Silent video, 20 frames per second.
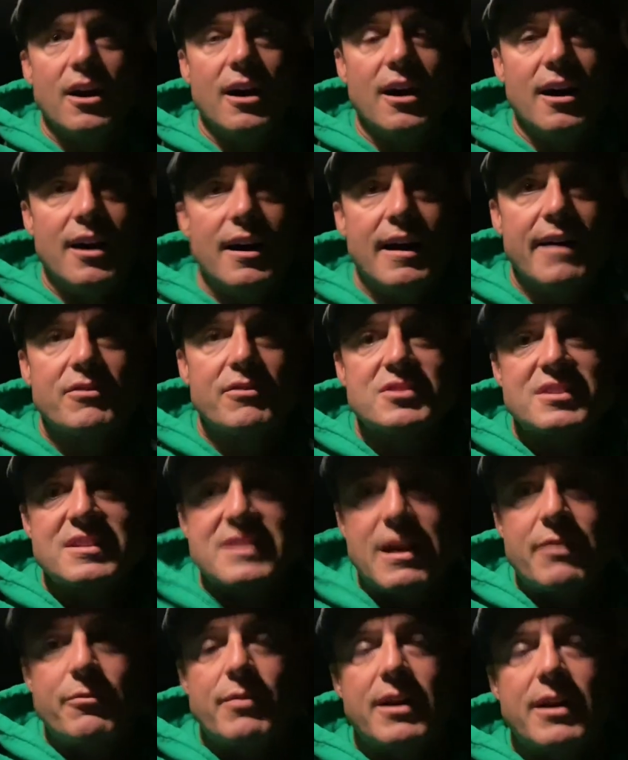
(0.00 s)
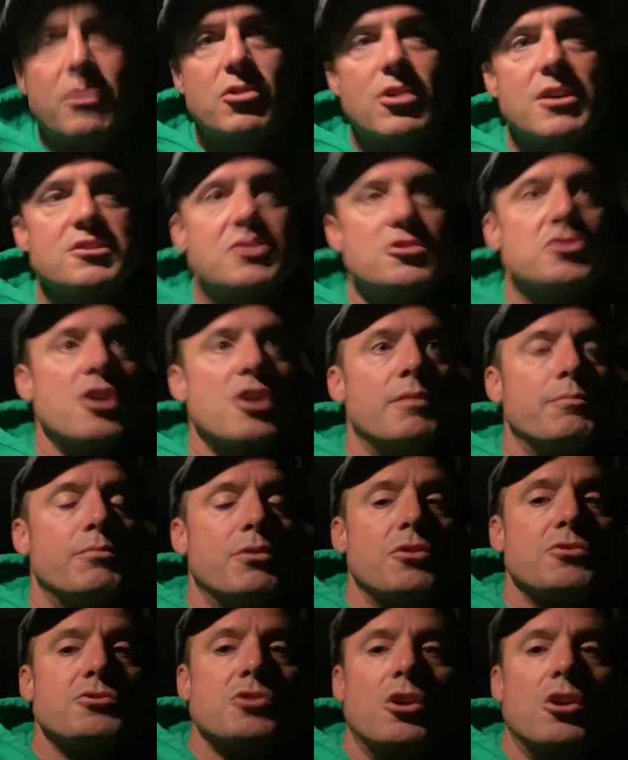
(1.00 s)
ever since I ran across the John
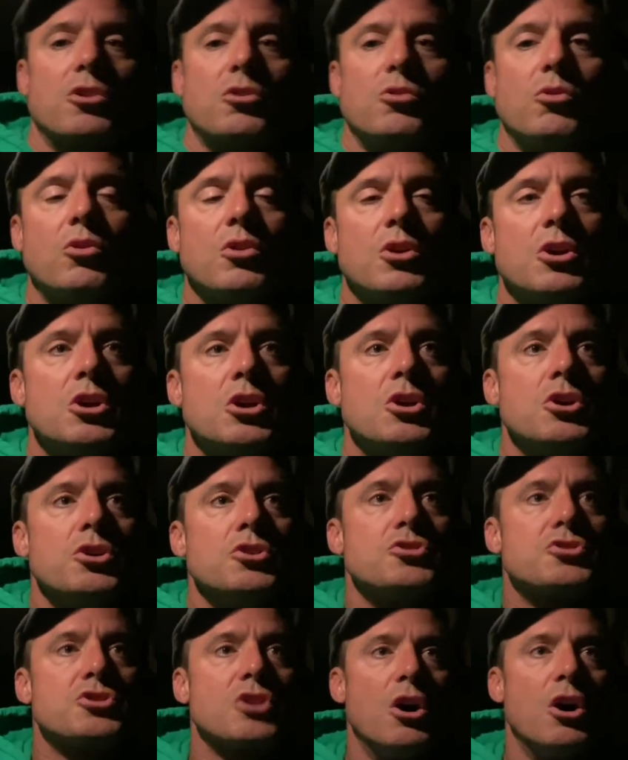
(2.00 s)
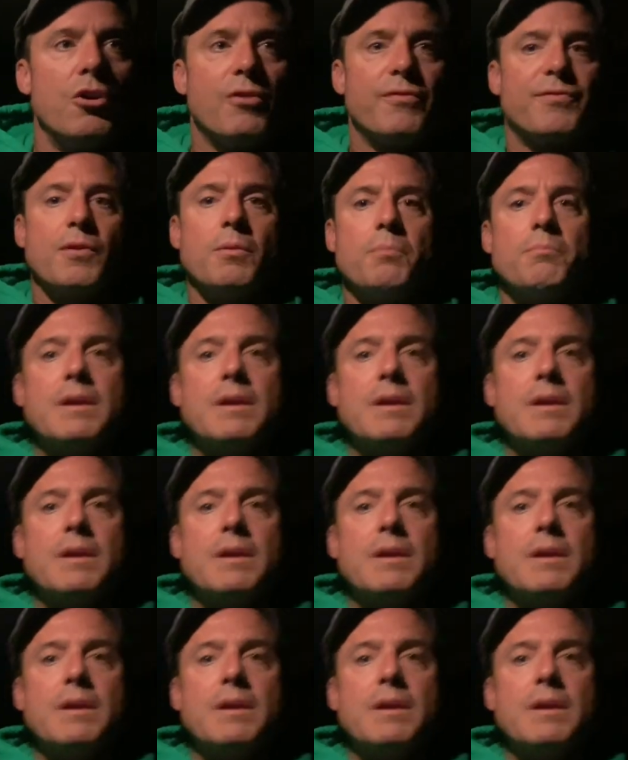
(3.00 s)
Broz article. So for